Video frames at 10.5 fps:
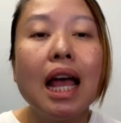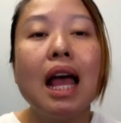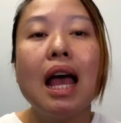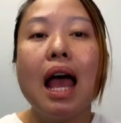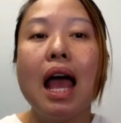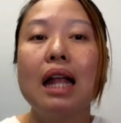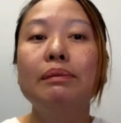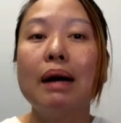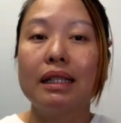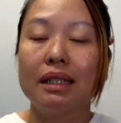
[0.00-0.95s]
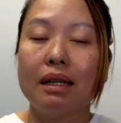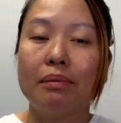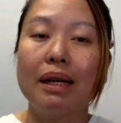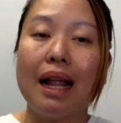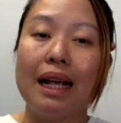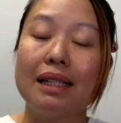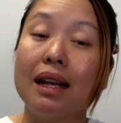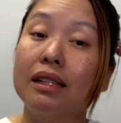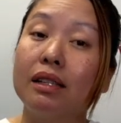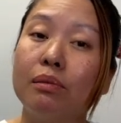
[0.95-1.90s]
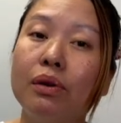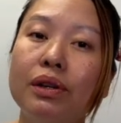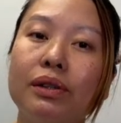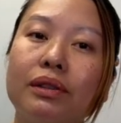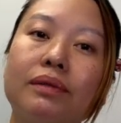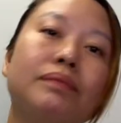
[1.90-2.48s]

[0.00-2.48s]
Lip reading: and positive client testimonials.